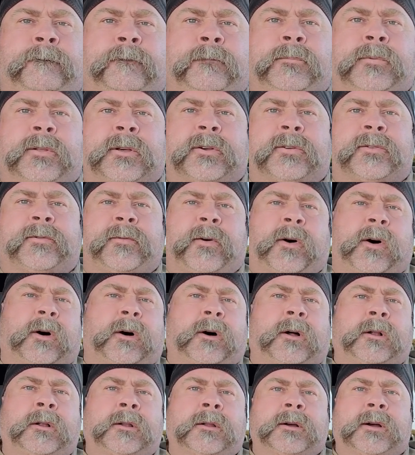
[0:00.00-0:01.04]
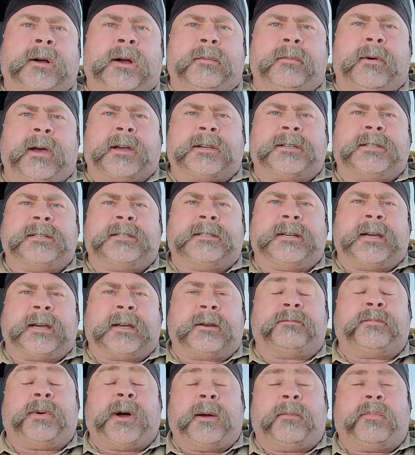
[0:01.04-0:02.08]
This fall, I'm actually
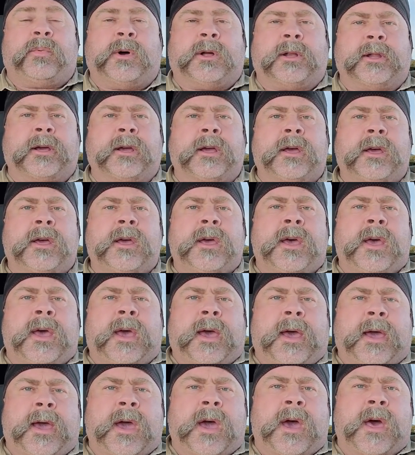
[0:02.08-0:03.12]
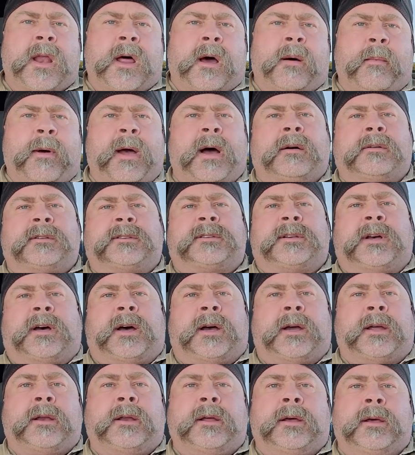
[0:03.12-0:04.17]
taking pipe welding, and I'm
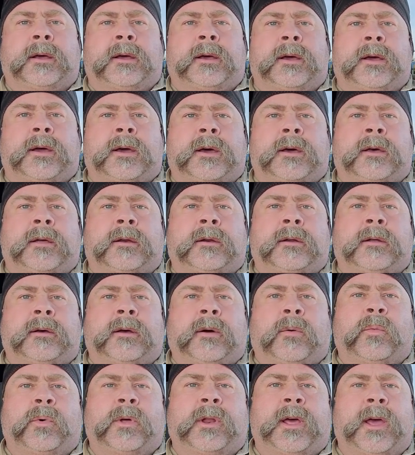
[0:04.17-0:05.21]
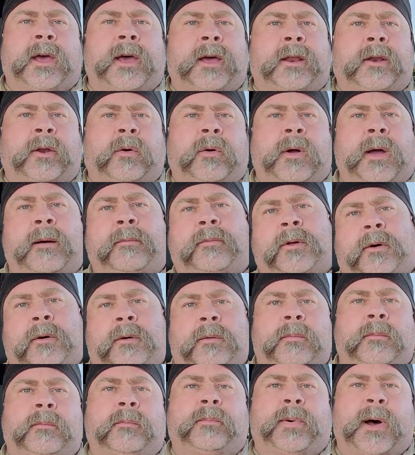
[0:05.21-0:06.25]
outside, and I went ahead and grabbed a
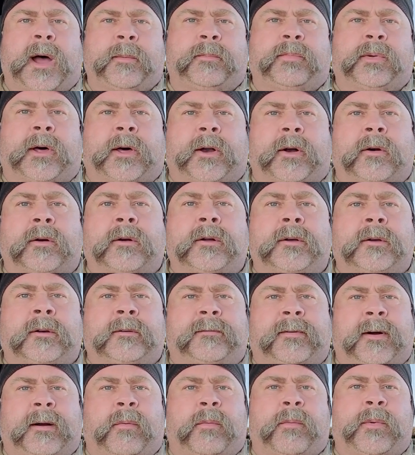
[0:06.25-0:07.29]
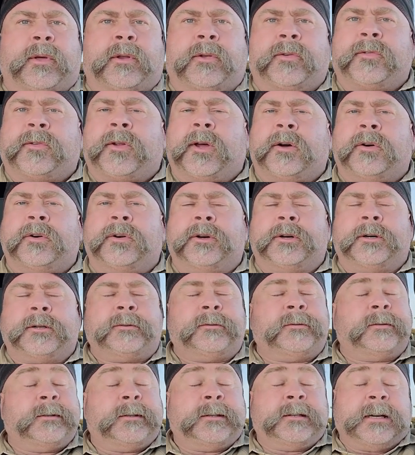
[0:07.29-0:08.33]
pipeliner, fiber metal style hood.
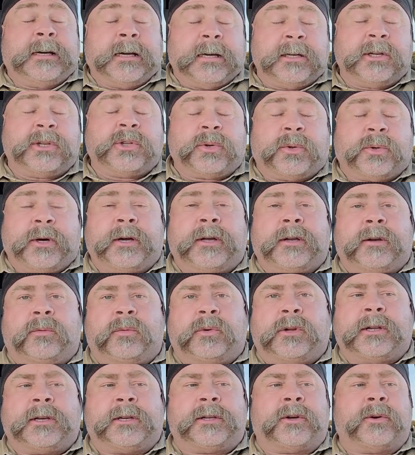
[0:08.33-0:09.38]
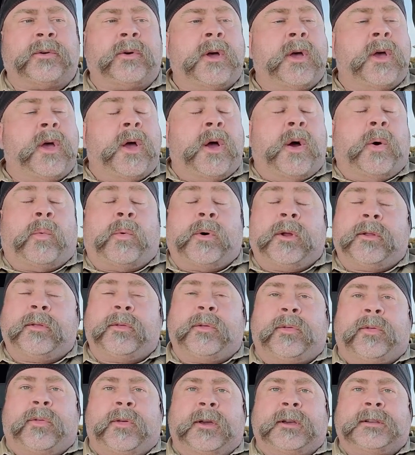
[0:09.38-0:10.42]
Enjoy it, really do. One of
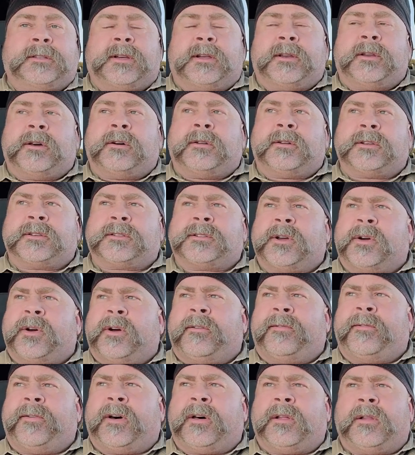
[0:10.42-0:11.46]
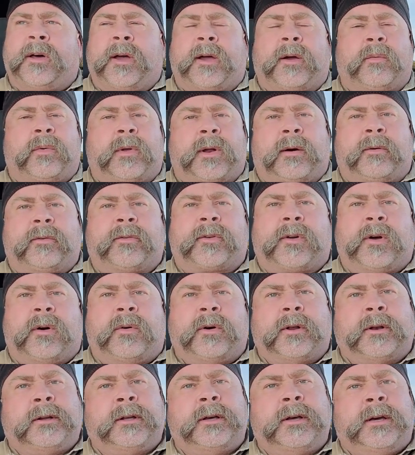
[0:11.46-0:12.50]
the things I noticed, though, I felt like when I was
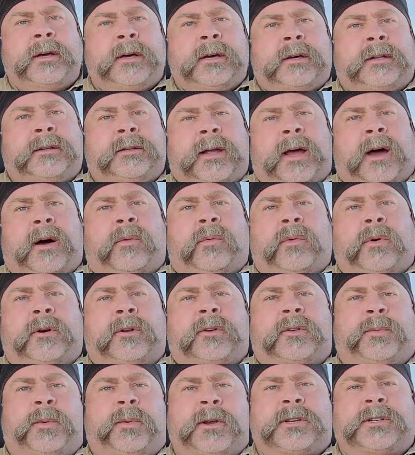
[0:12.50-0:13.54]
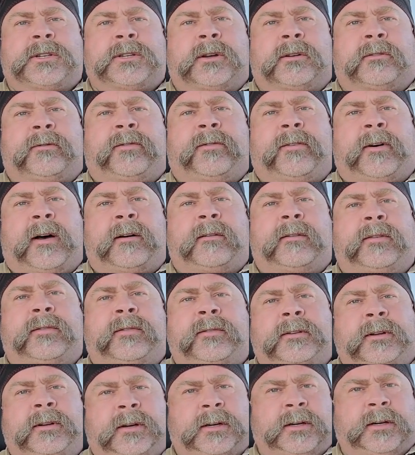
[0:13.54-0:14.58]
going downward, especially on
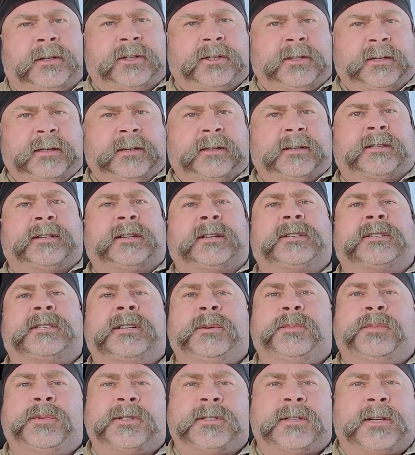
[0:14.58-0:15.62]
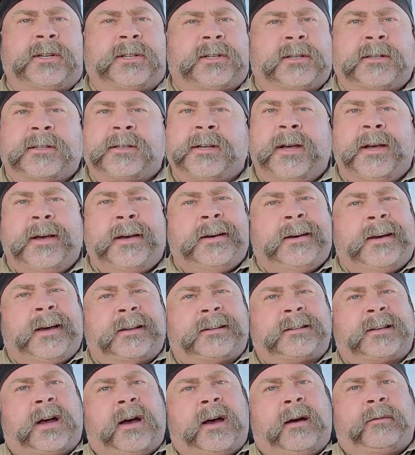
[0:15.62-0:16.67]
5G and 6G positions, at
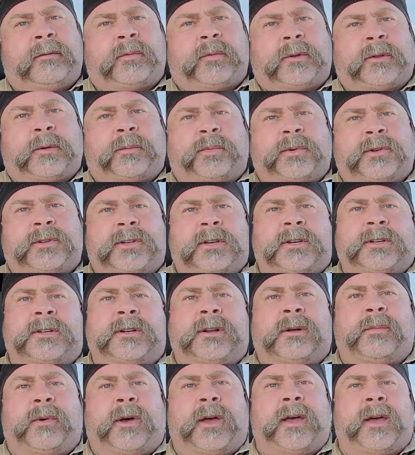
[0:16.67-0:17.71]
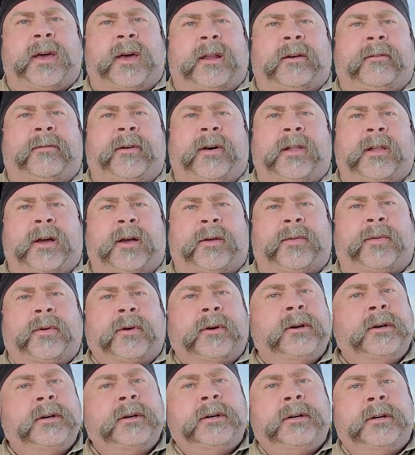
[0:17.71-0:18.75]
times with the position on my head, I felt like
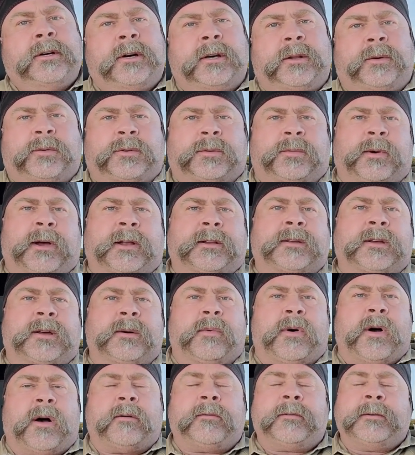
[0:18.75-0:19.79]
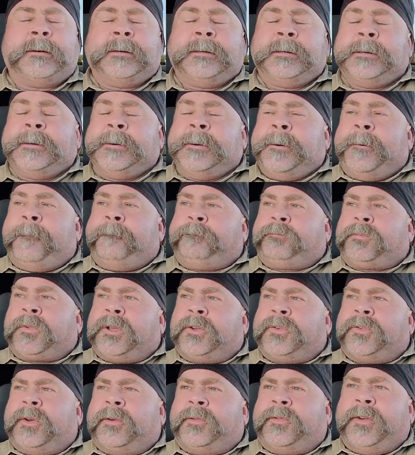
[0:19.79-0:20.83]
the hood was about to come off.
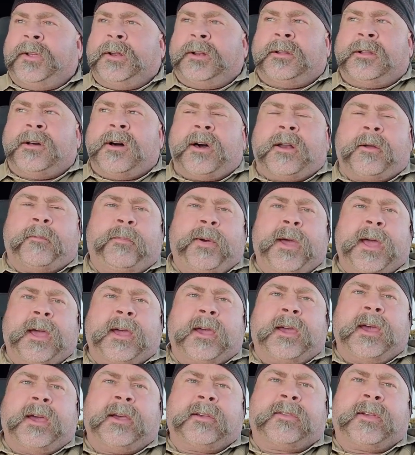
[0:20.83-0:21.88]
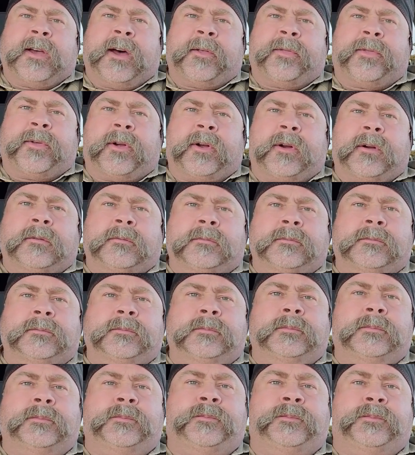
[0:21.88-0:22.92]
So I've seen a lot of pancakes out there,
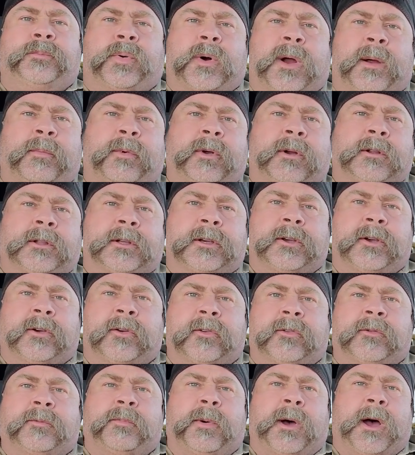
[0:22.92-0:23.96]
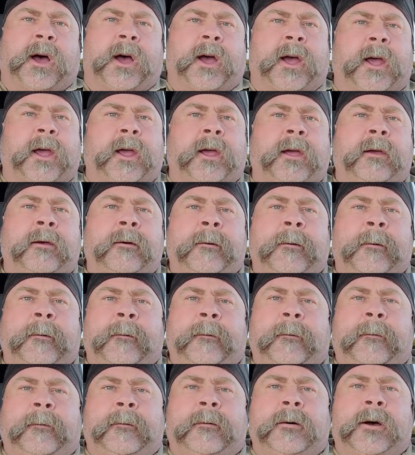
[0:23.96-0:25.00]
primarily used by
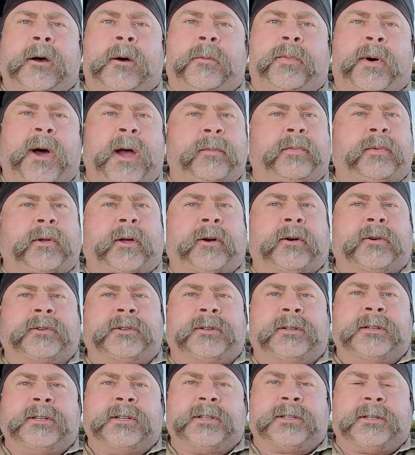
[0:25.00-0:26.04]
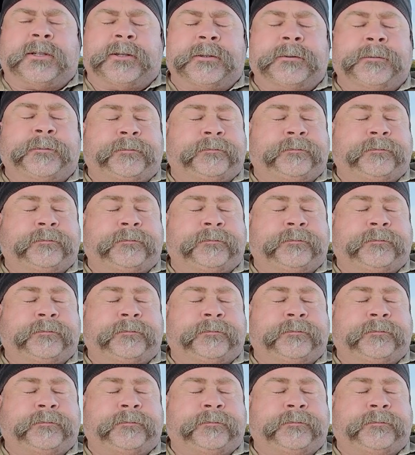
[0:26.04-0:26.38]
pipeliners initially.